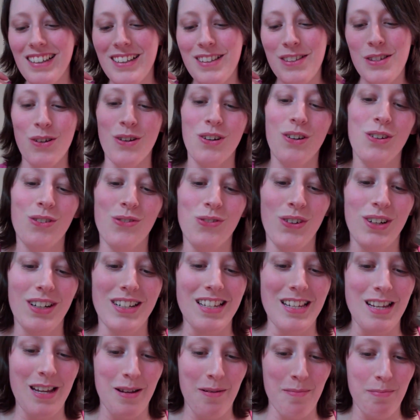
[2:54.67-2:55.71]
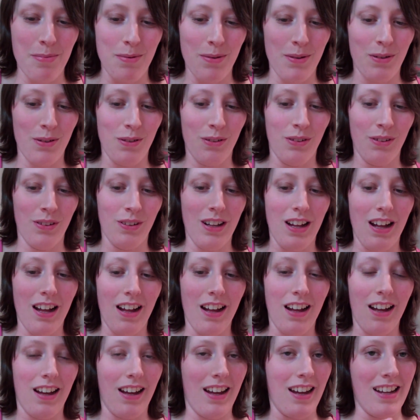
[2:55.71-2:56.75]
So for example,
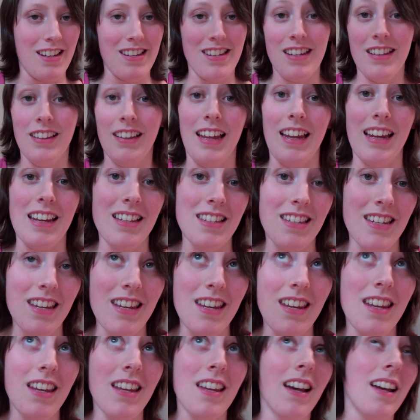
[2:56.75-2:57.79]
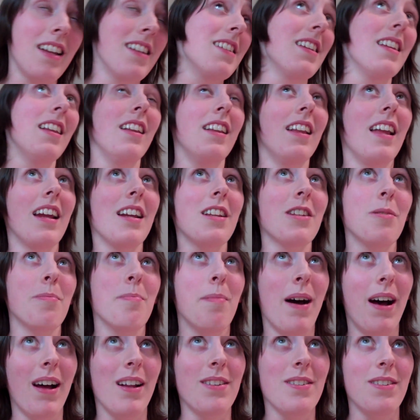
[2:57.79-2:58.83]
I didn't like tea, I didn't like
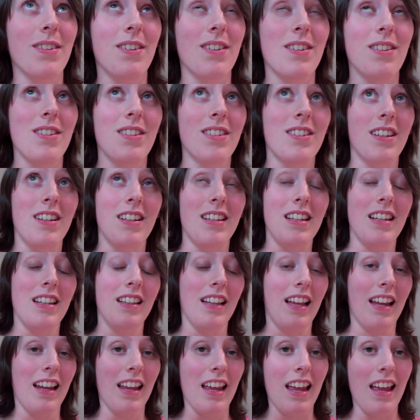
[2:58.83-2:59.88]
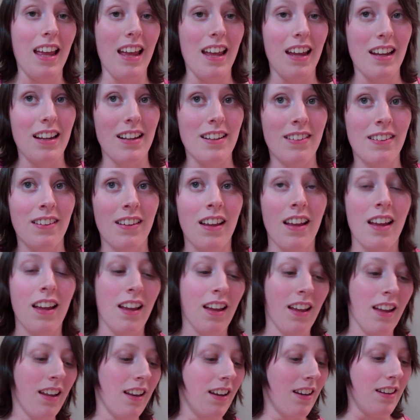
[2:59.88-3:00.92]
tomatoes, I didn't like eggs.
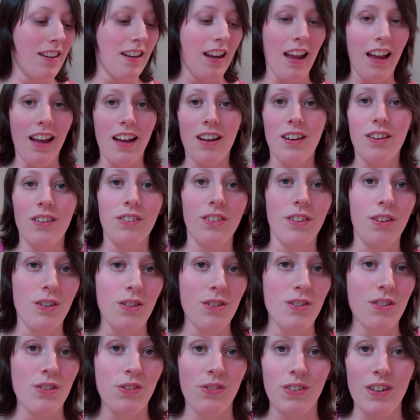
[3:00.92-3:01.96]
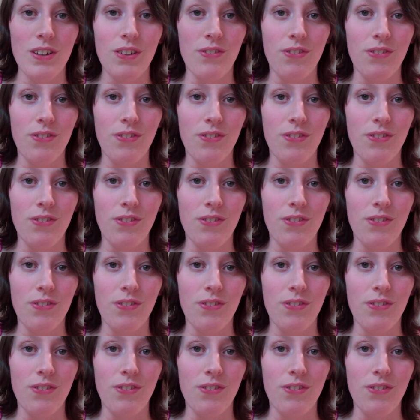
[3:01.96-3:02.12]
Now those 3